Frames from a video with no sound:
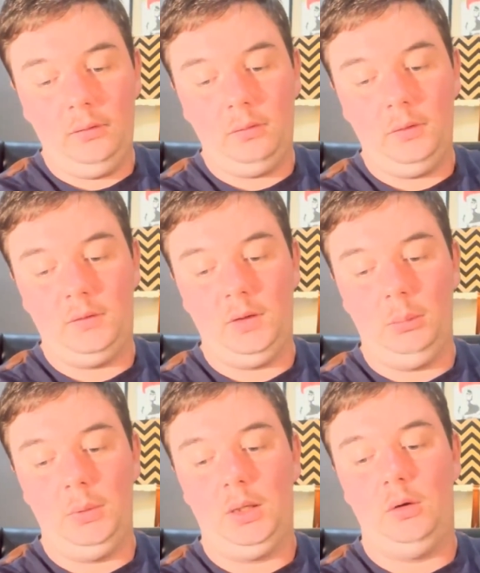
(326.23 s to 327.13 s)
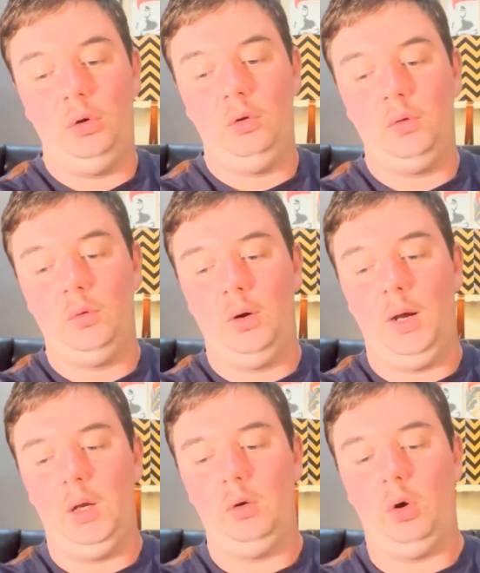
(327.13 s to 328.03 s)
for something new to
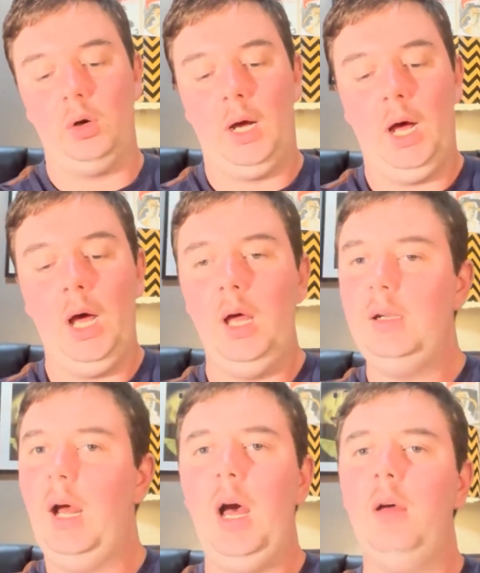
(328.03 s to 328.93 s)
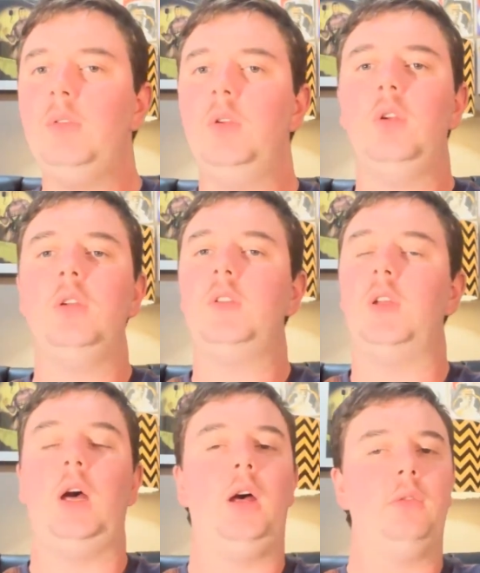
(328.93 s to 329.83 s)
read on a hard afternoons
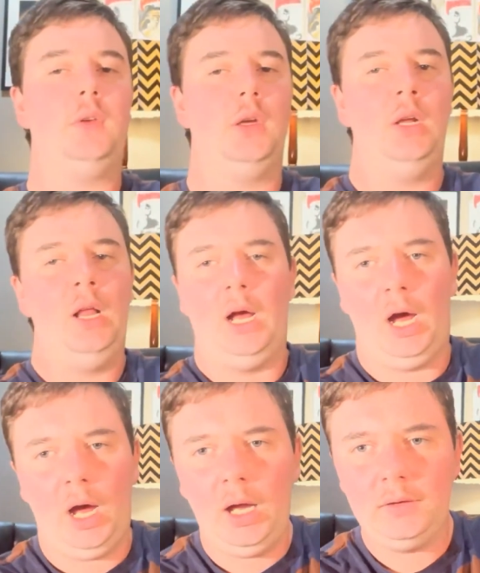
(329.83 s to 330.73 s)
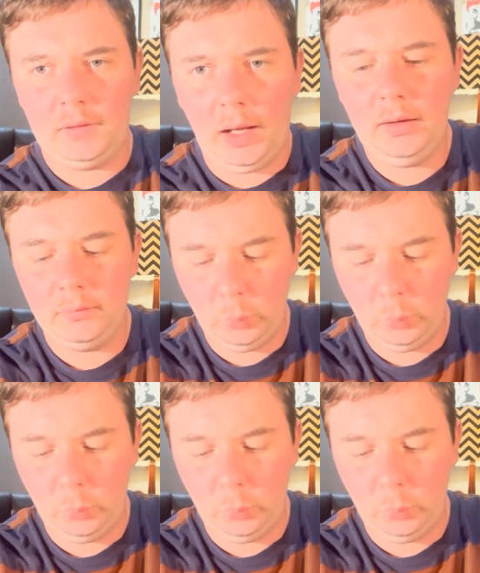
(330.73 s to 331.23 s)
after hard day's